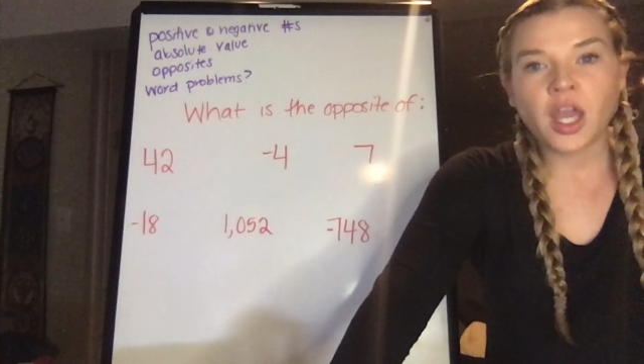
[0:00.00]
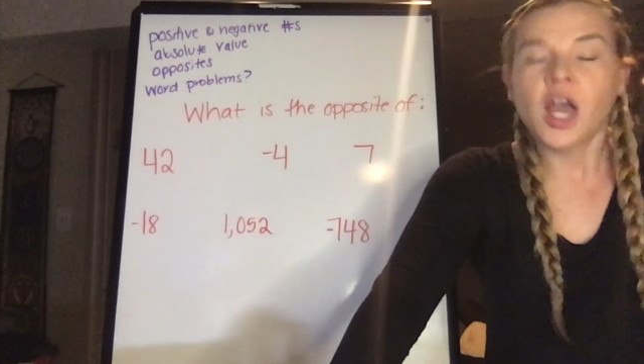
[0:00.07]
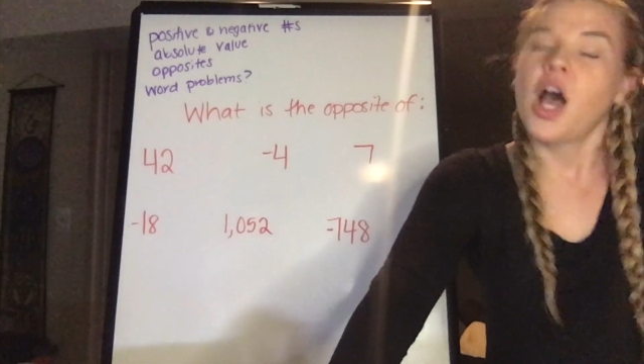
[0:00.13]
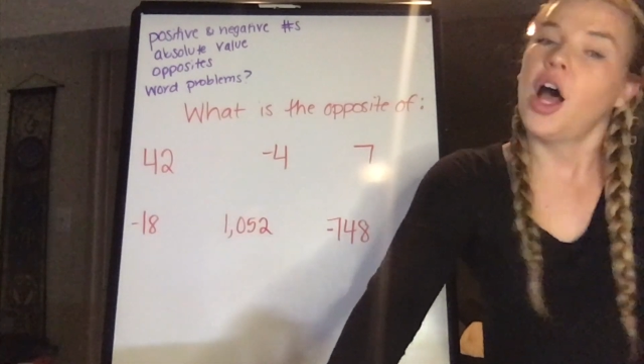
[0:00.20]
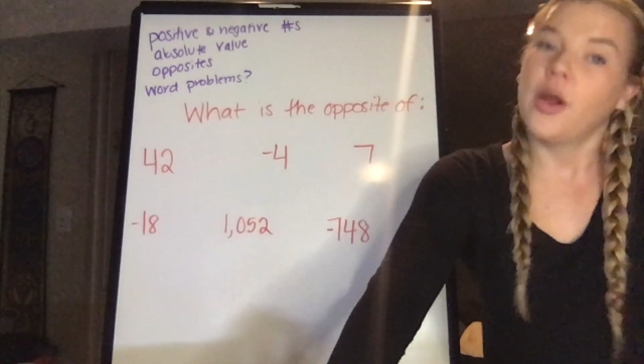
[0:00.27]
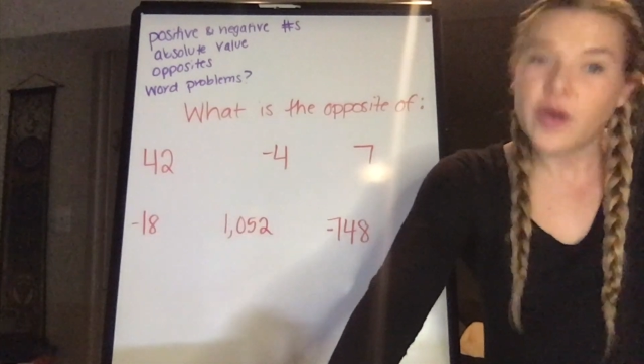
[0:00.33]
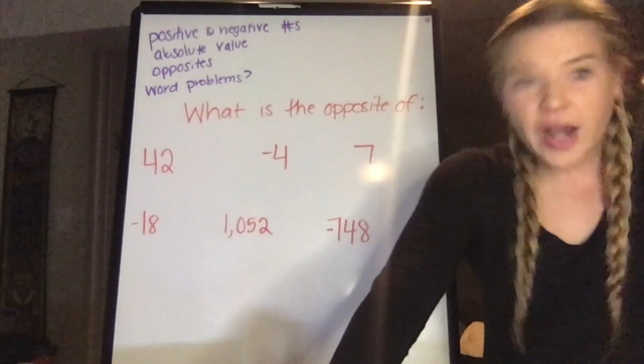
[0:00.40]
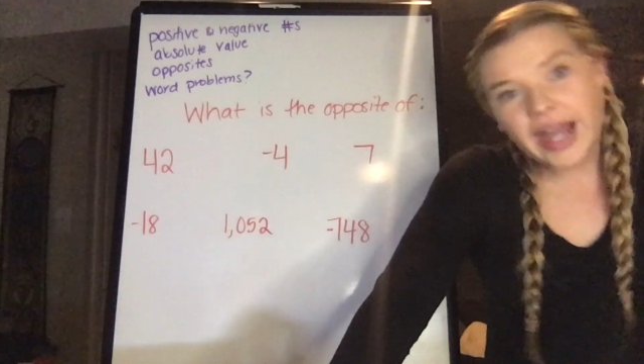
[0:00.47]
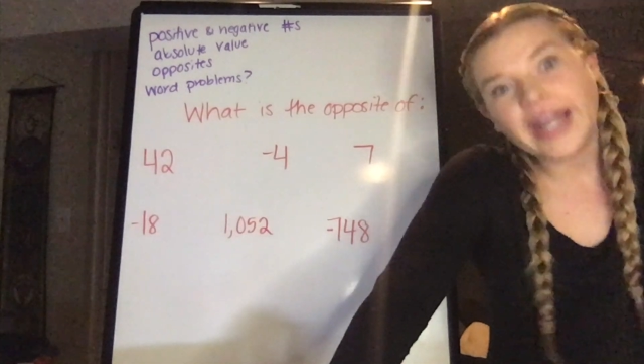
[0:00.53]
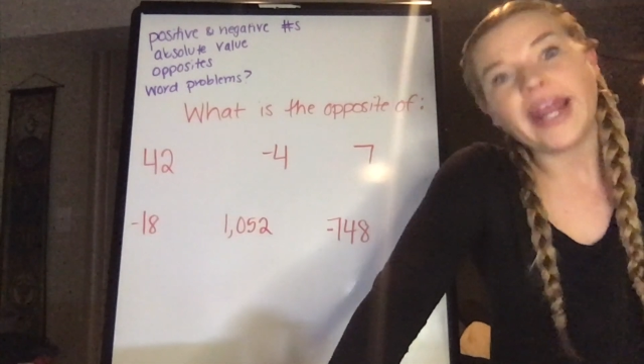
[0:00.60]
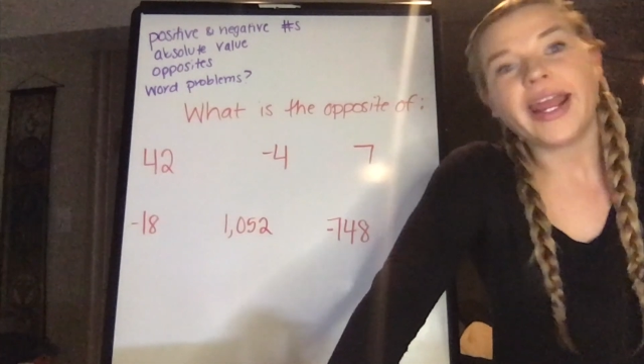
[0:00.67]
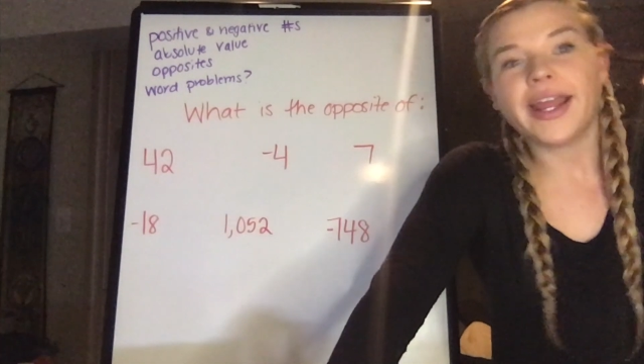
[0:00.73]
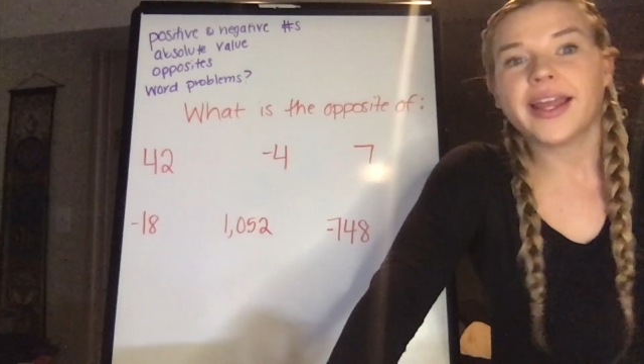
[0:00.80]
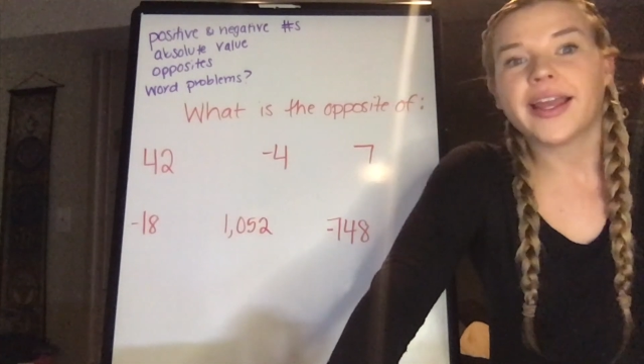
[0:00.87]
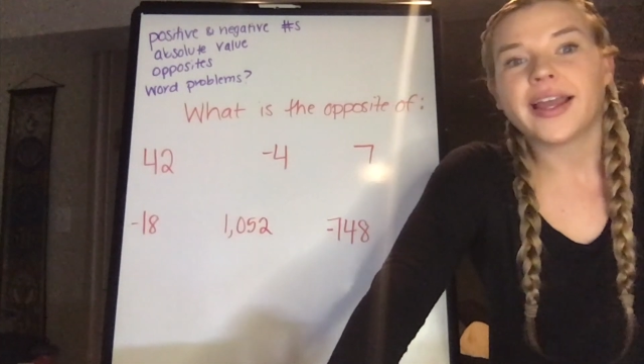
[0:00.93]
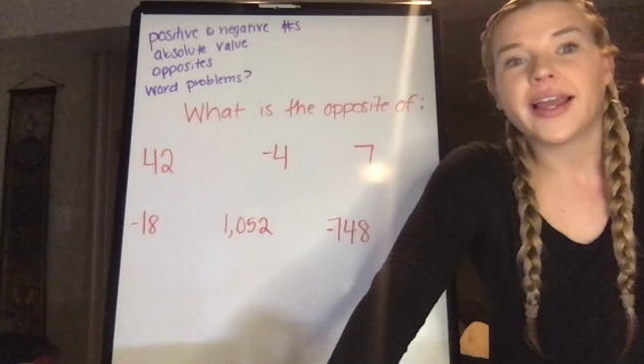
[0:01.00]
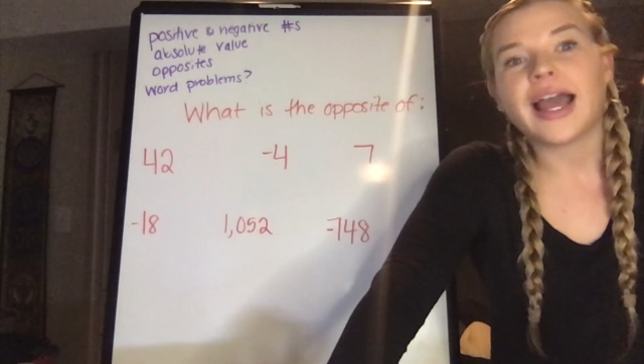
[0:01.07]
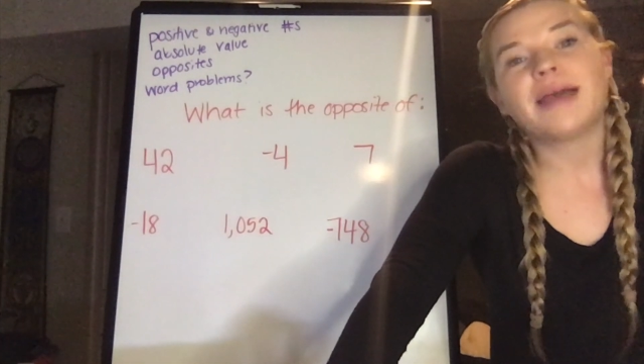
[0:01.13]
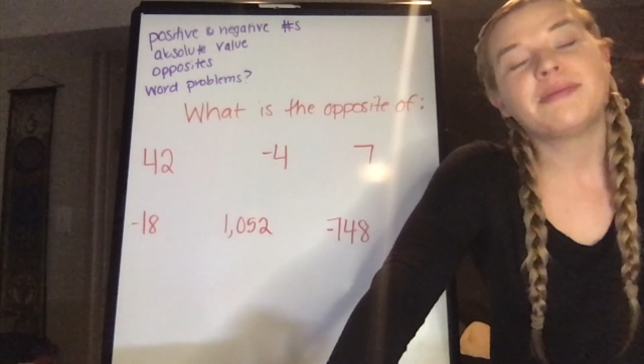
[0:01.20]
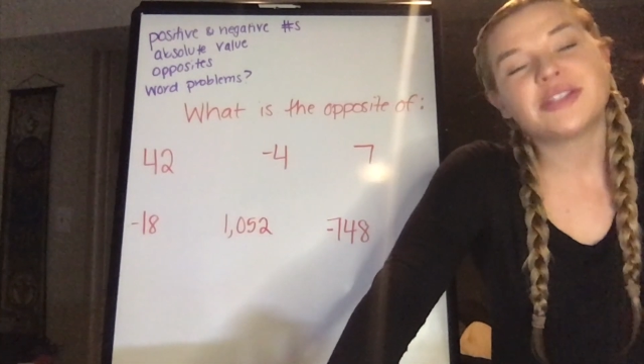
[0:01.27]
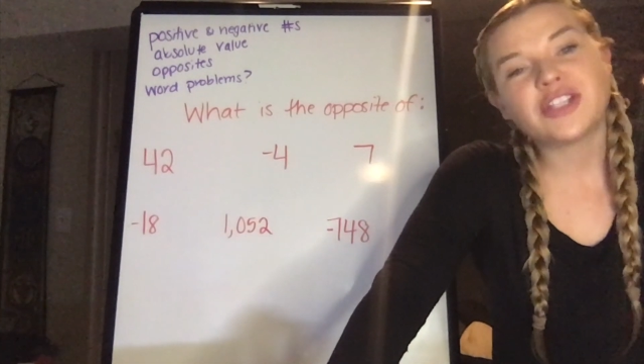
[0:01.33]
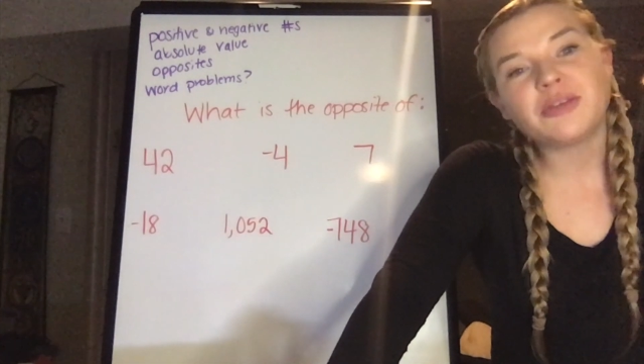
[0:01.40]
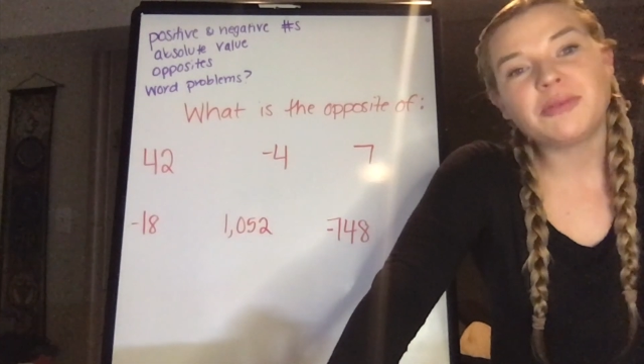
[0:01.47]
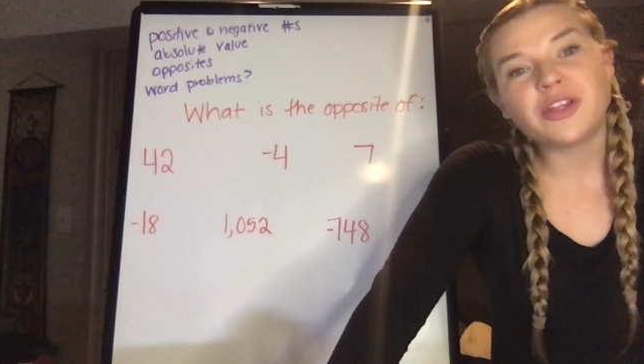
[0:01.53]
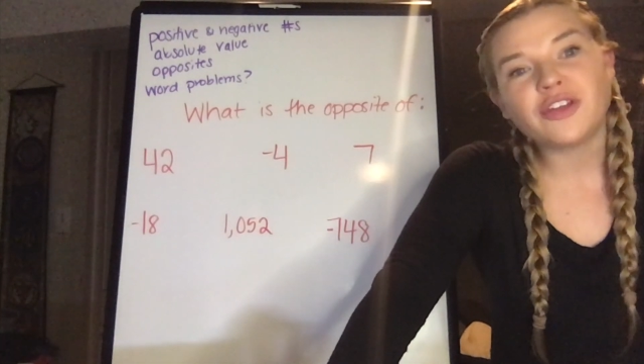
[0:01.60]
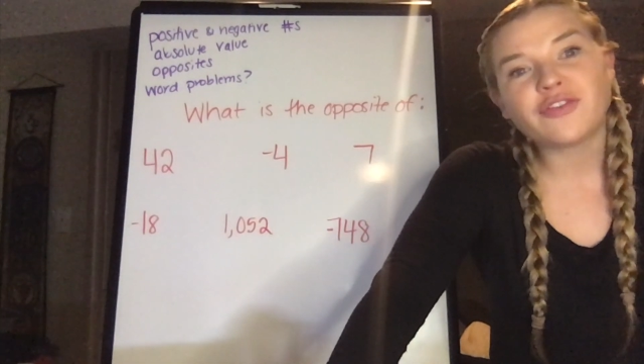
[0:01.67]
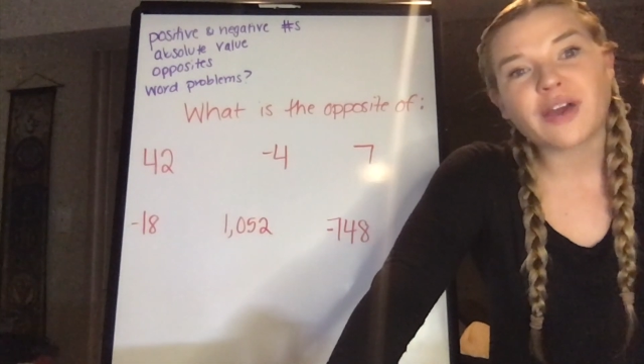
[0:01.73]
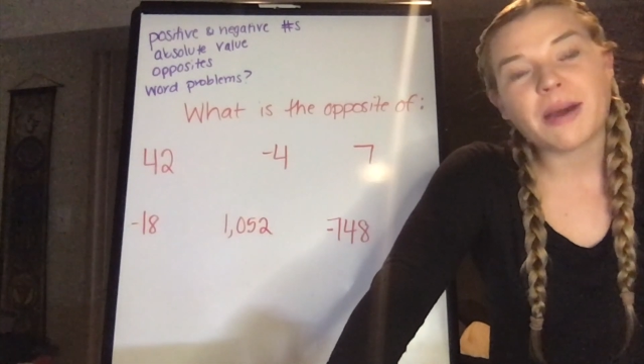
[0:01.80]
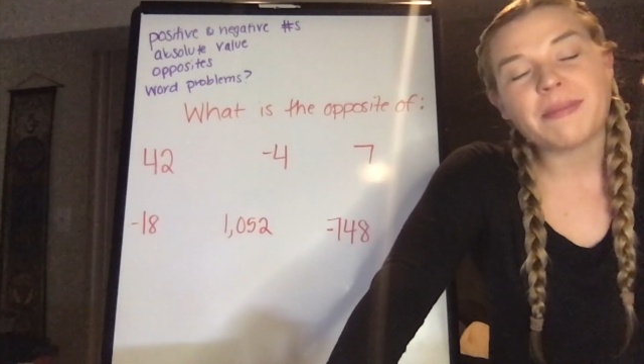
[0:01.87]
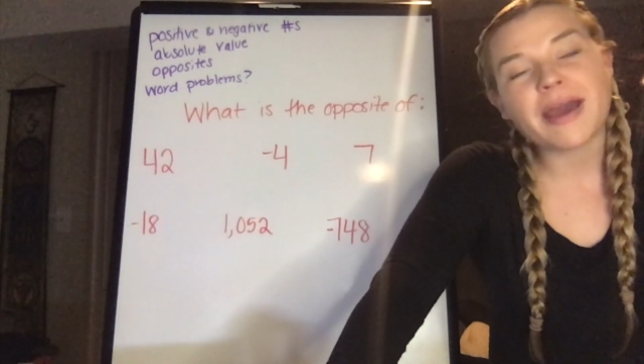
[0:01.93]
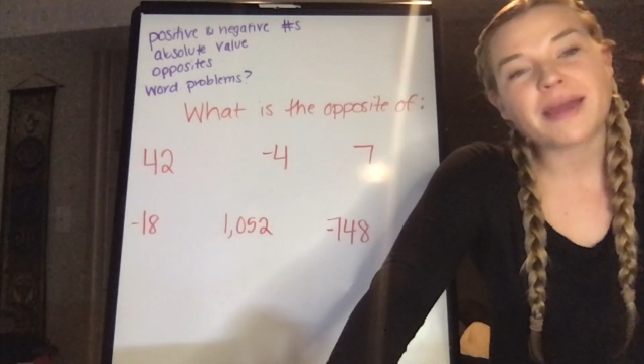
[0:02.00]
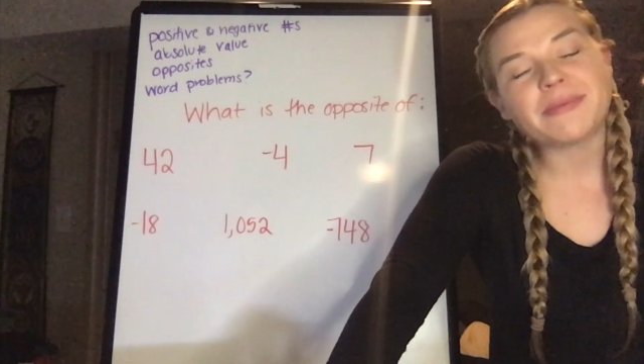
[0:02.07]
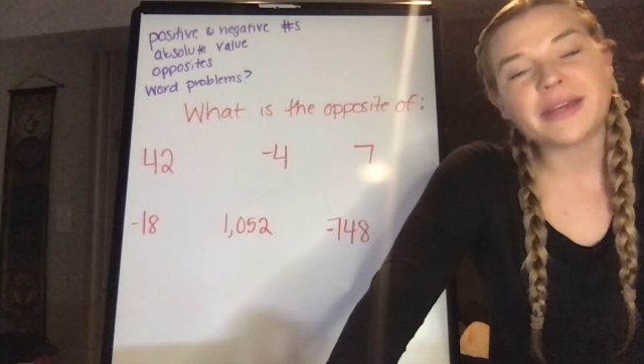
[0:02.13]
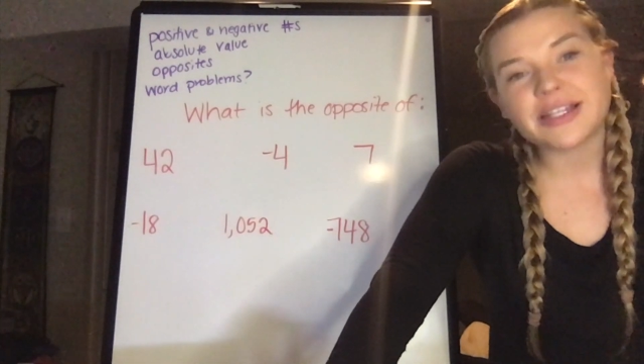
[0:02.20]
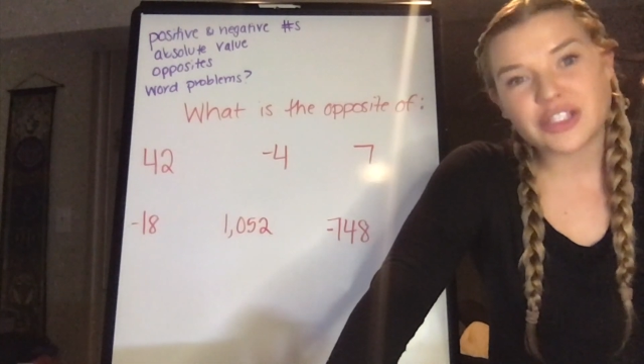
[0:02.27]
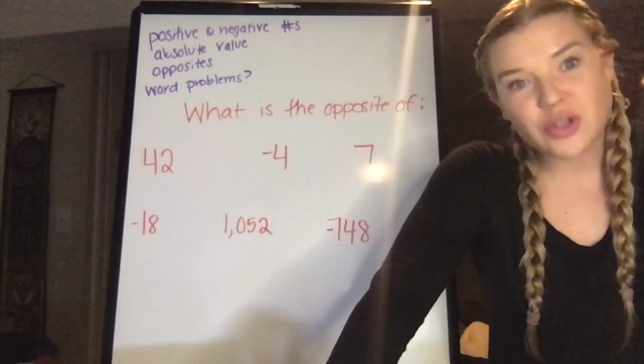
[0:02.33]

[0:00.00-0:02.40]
Alrighty. I'm assuming you've come back because